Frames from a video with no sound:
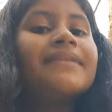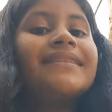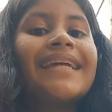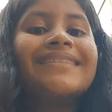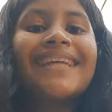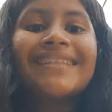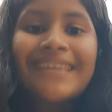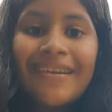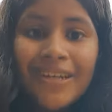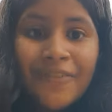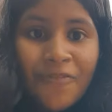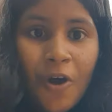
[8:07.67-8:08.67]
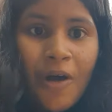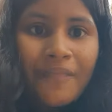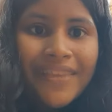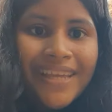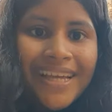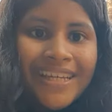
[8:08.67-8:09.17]
in 1674?
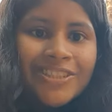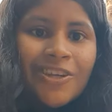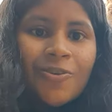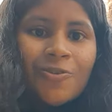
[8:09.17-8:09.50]
So,